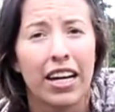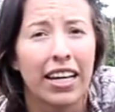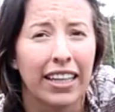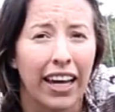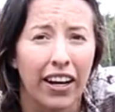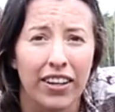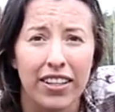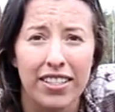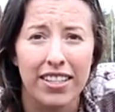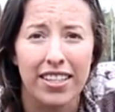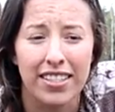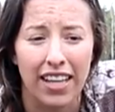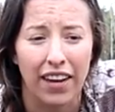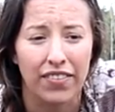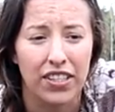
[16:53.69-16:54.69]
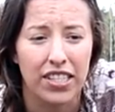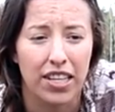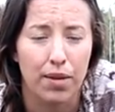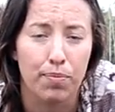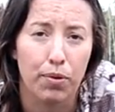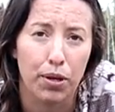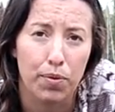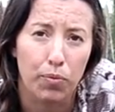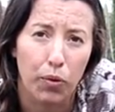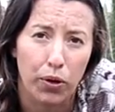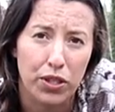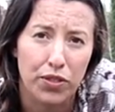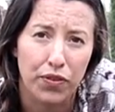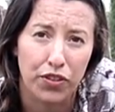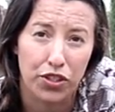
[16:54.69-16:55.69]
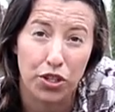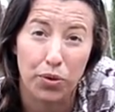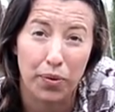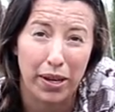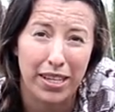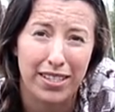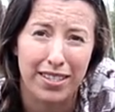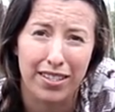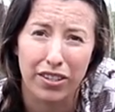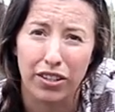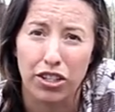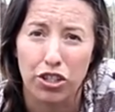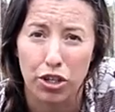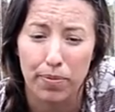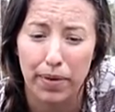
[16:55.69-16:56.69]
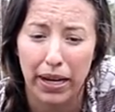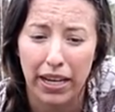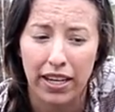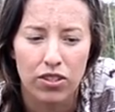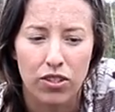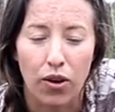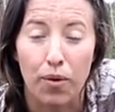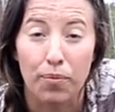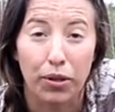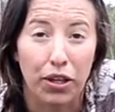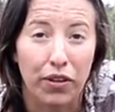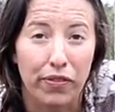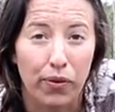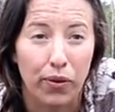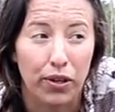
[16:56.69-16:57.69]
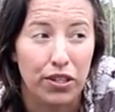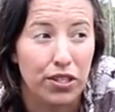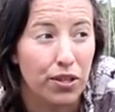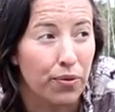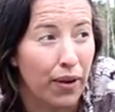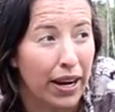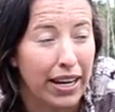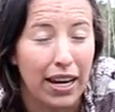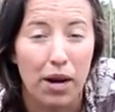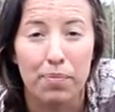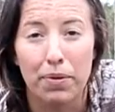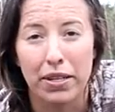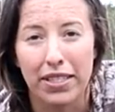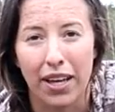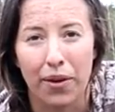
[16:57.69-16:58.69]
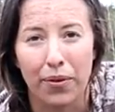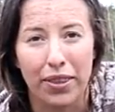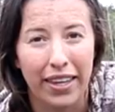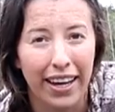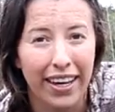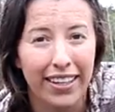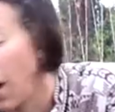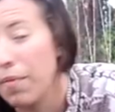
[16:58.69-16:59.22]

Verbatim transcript: Carrot seeds have to stay pretty moist for two weeks until they germinate, so I'm looking forward to the rain helping us out with that.